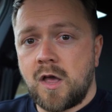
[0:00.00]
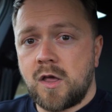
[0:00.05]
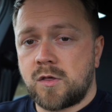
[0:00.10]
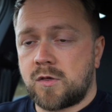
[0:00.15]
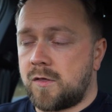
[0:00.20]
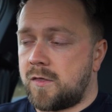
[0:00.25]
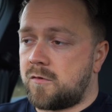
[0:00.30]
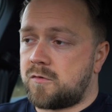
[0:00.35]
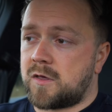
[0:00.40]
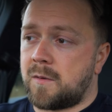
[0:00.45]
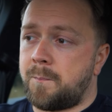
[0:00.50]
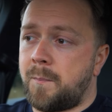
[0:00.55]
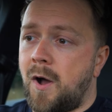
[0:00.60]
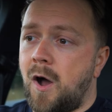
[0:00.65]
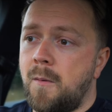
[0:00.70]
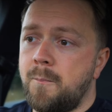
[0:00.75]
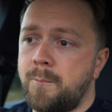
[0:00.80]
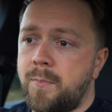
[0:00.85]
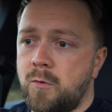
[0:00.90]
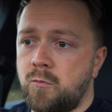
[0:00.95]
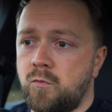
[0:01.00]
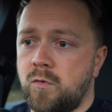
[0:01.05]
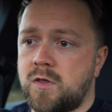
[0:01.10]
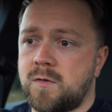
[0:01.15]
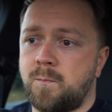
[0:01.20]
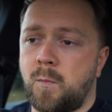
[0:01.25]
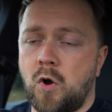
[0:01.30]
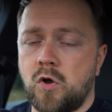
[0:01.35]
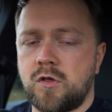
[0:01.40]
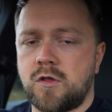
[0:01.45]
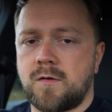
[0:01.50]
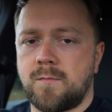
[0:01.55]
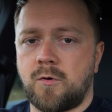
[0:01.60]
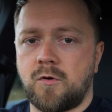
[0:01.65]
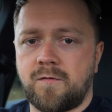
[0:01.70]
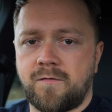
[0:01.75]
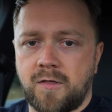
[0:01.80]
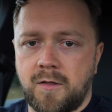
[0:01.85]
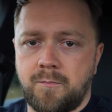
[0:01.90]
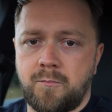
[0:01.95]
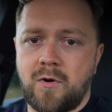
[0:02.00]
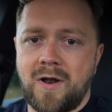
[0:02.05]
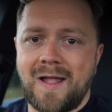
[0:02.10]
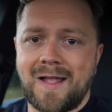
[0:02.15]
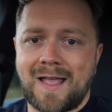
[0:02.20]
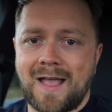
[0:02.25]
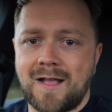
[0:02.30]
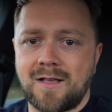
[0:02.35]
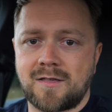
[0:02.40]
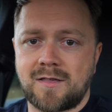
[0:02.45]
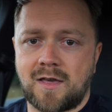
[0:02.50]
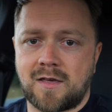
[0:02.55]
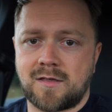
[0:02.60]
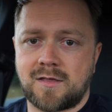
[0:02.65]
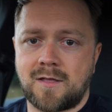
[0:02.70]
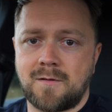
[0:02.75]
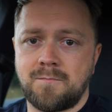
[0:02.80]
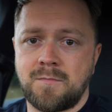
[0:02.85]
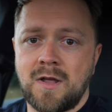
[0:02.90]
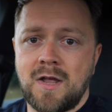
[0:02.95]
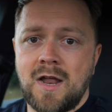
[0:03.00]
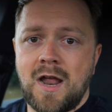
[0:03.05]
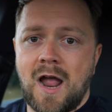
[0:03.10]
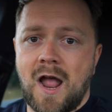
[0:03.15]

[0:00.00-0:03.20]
So there's a pump responsible for the braking system,